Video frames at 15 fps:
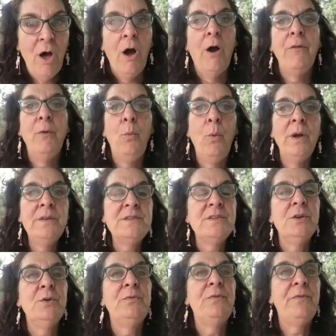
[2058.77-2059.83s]
are the ones
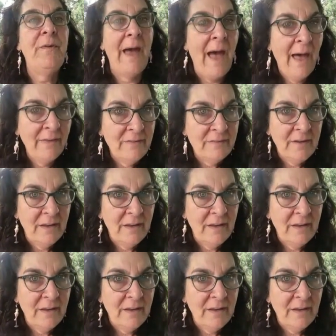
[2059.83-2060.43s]
who fast